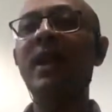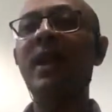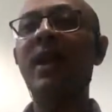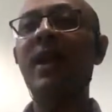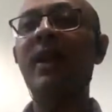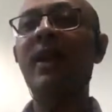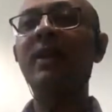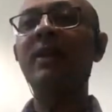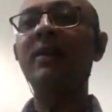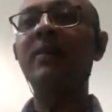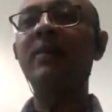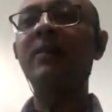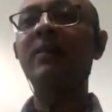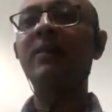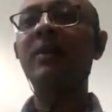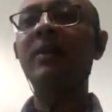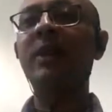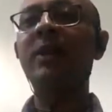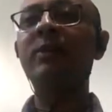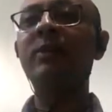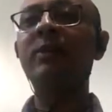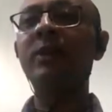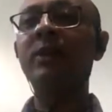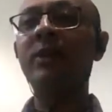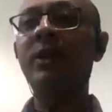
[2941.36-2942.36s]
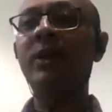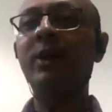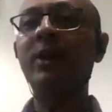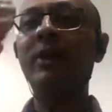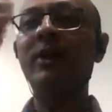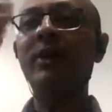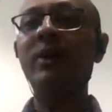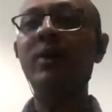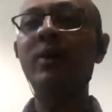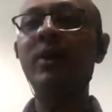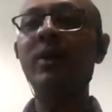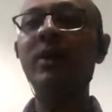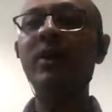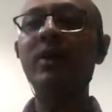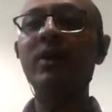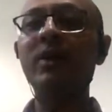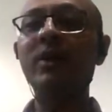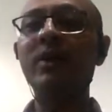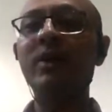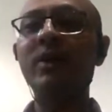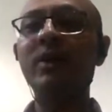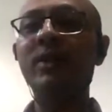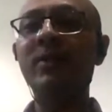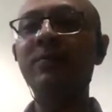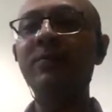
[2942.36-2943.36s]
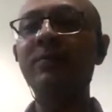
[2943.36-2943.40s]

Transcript: And in the concluding